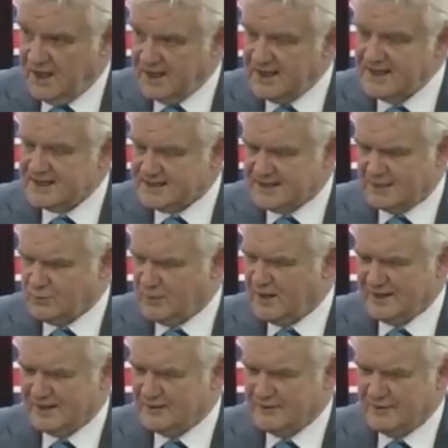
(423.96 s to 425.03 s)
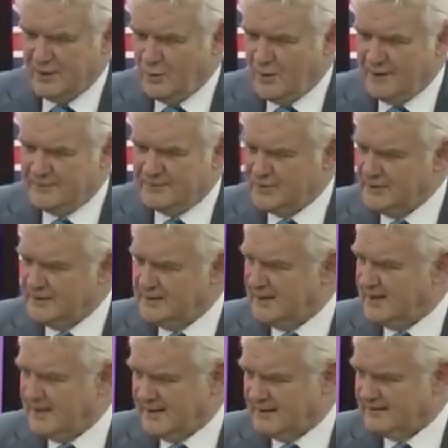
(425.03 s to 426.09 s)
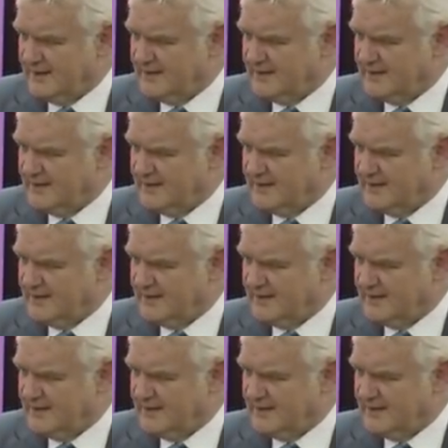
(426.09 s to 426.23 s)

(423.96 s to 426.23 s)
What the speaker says: And he said, well, I don't know why I'm doing it here